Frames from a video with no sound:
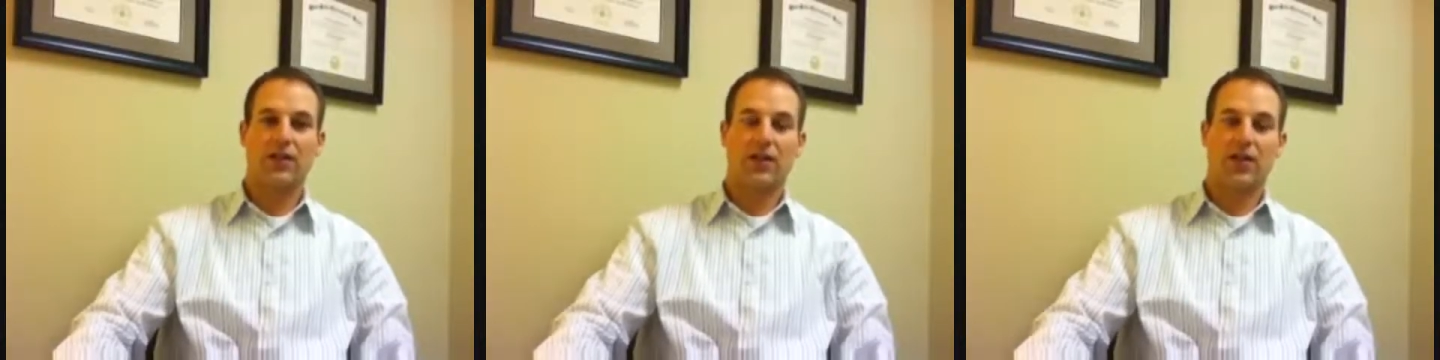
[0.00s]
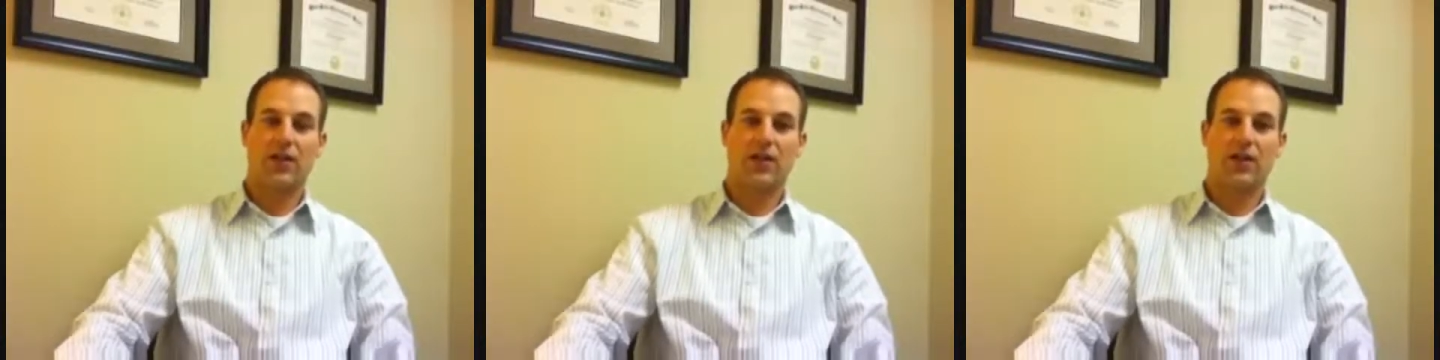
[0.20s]

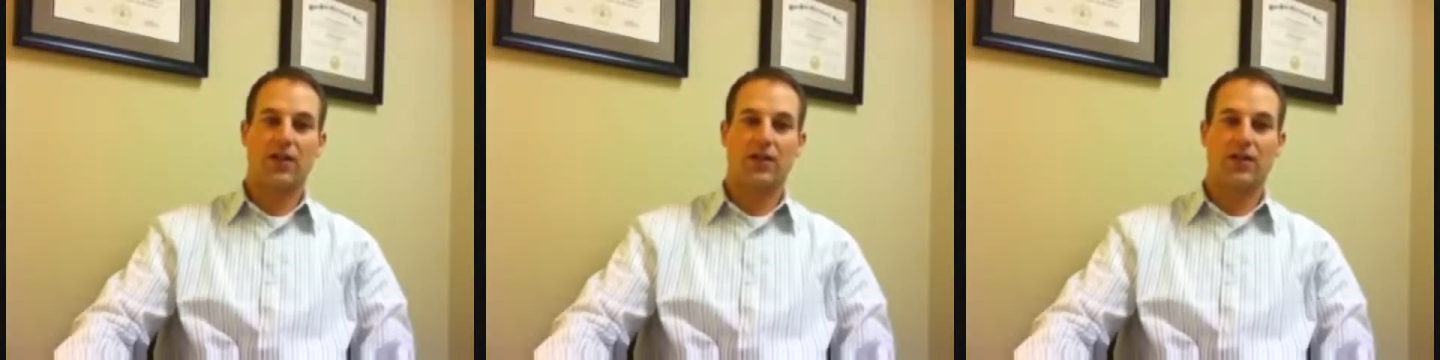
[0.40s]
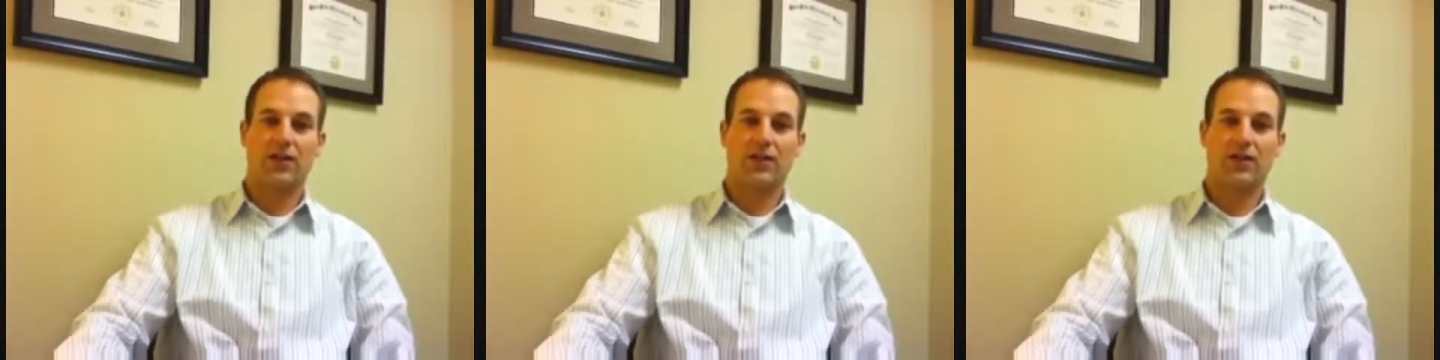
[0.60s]

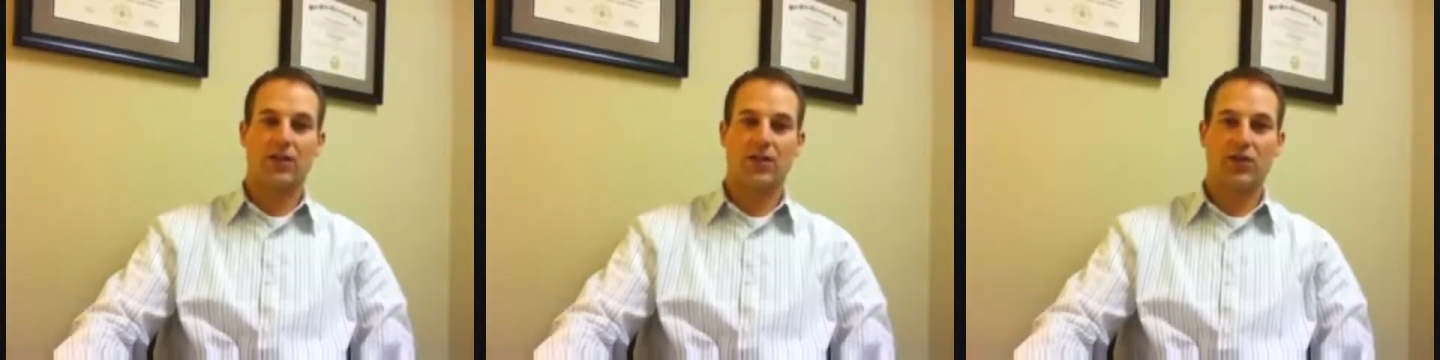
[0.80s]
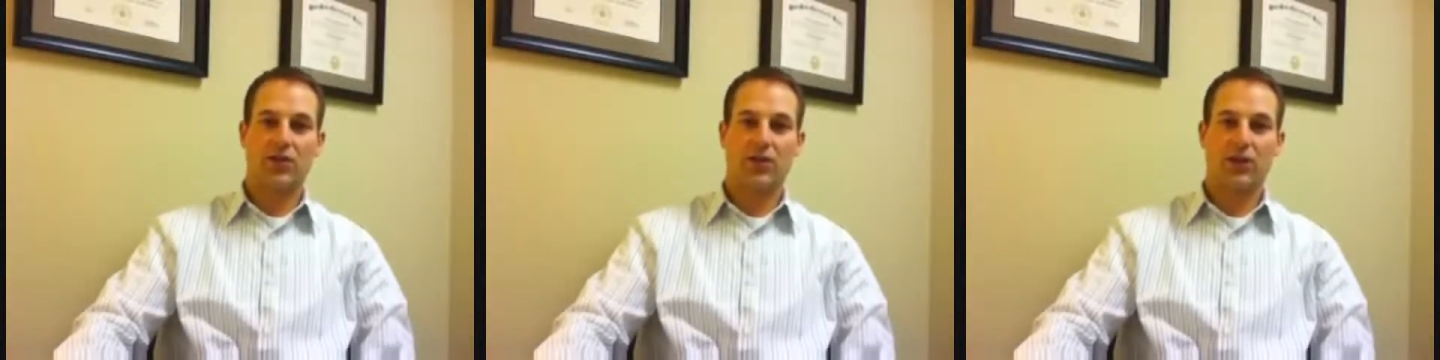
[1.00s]

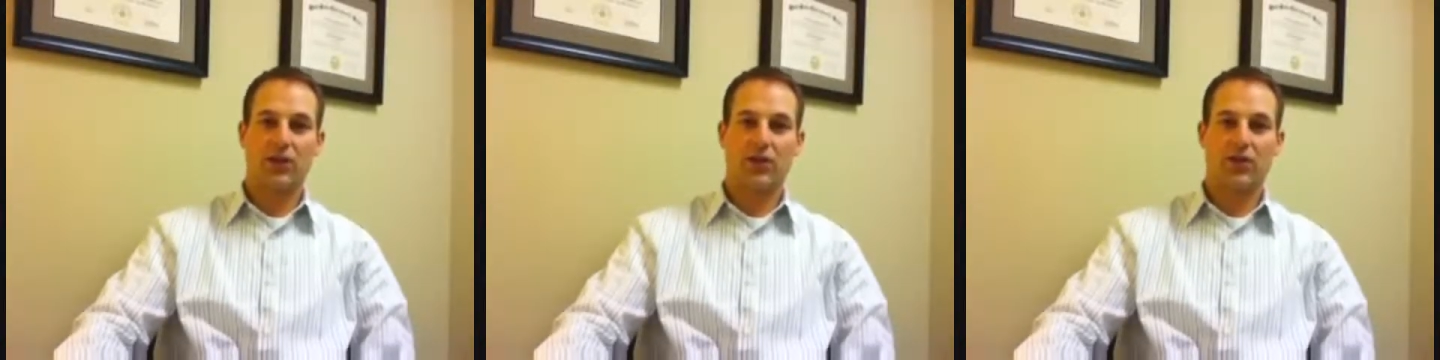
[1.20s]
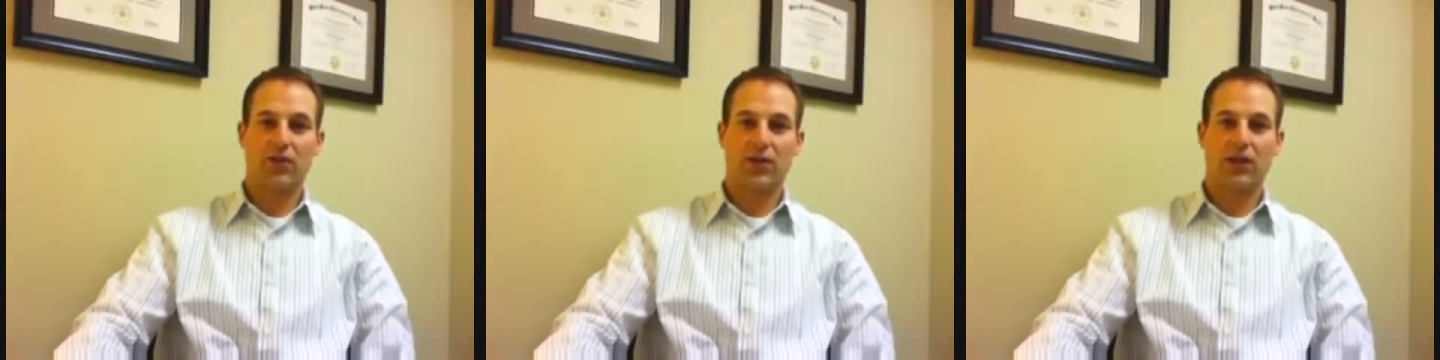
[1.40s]
that you're
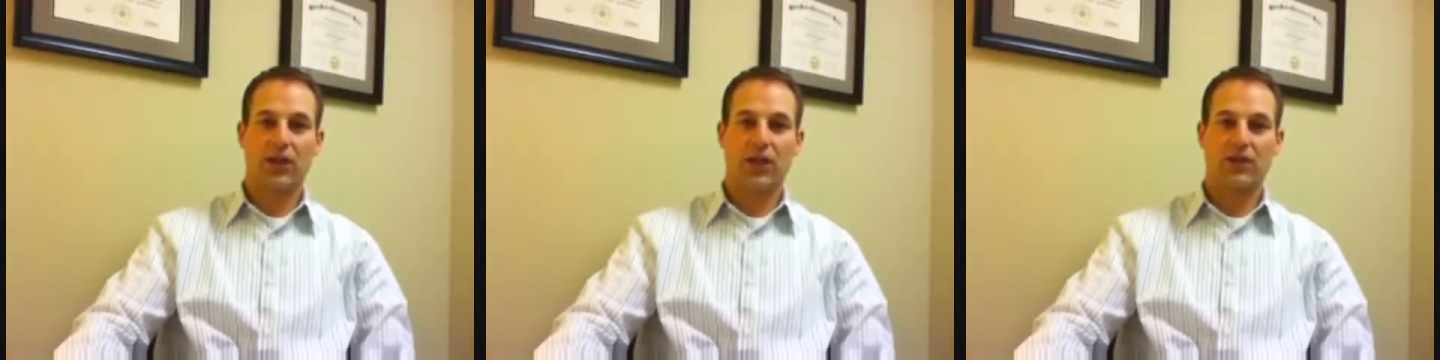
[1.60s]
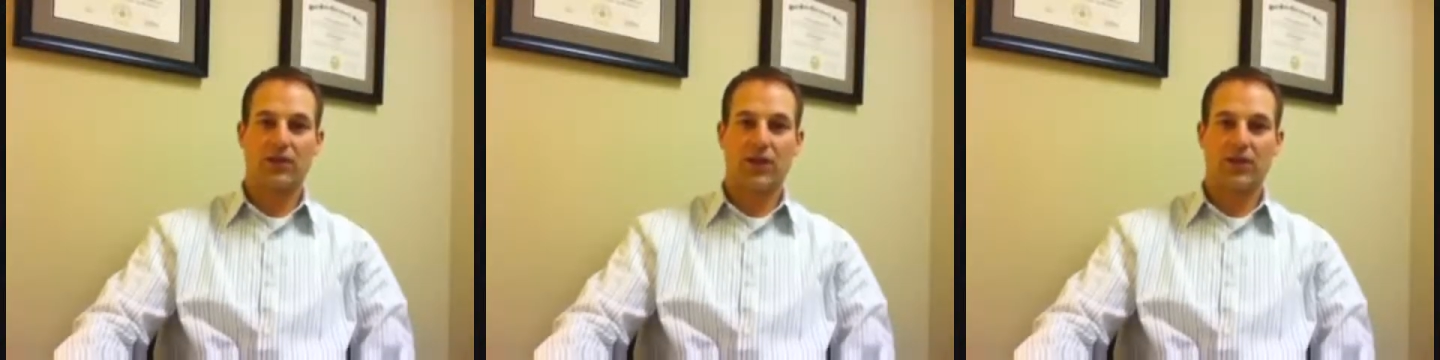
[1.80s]
getting
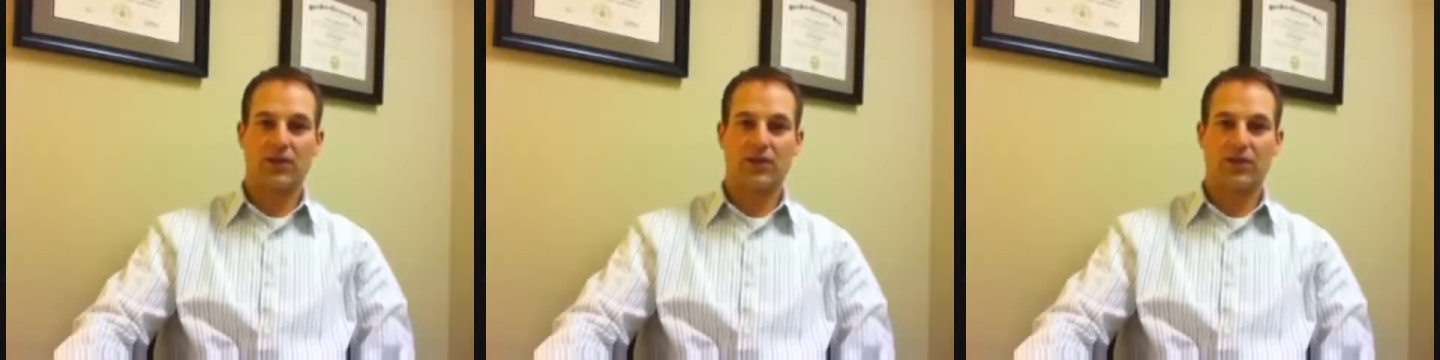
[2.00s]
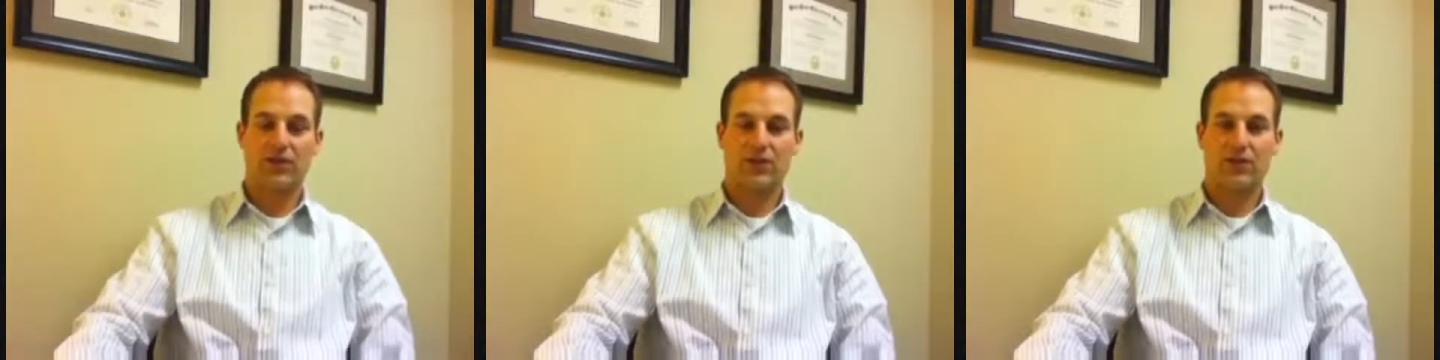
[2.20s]
3.5
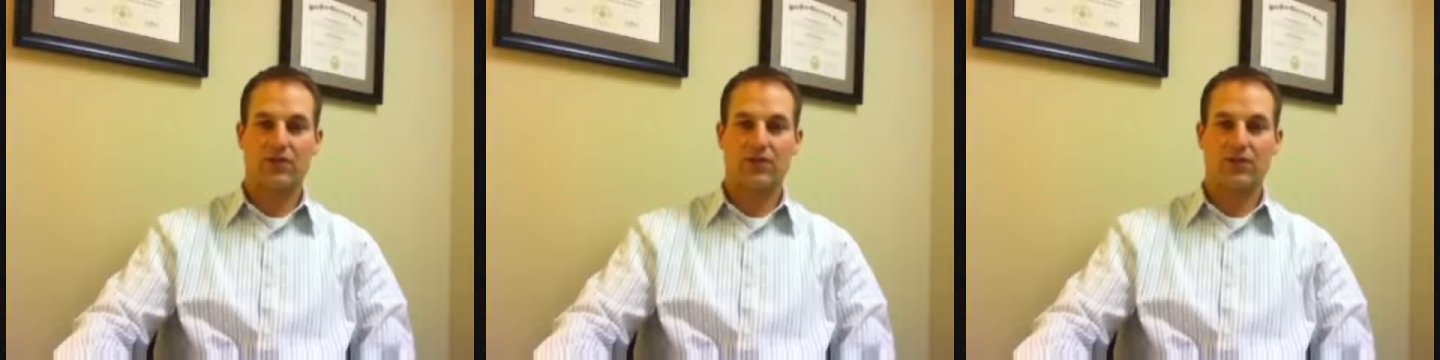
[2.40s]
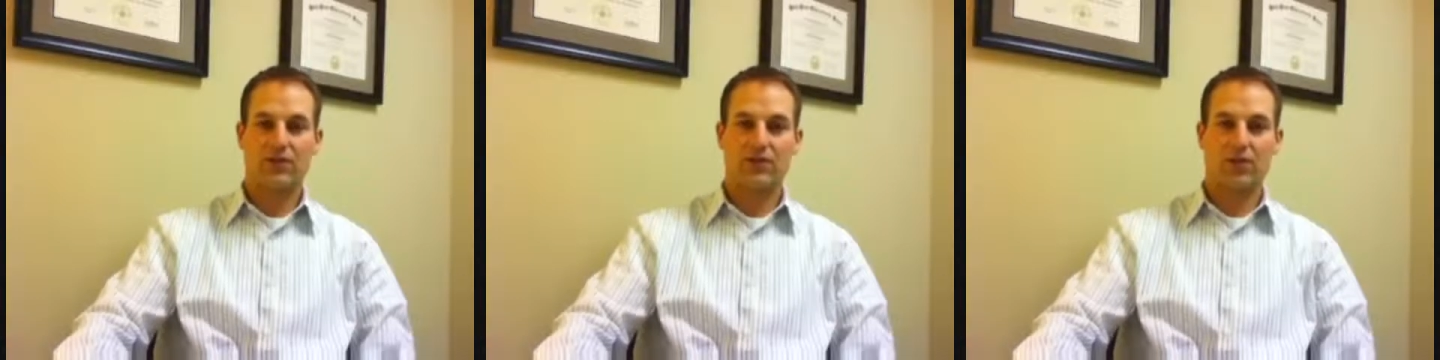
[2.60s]
ounces
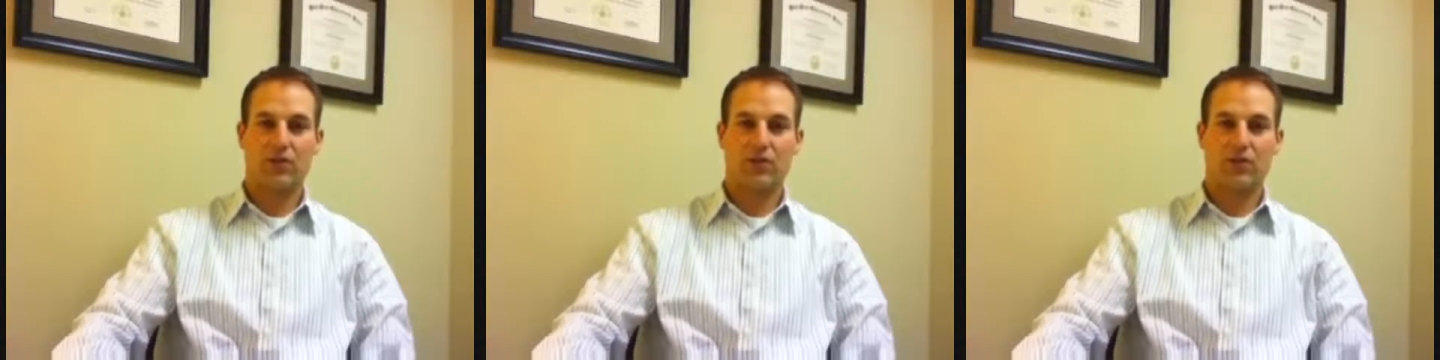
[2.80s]
of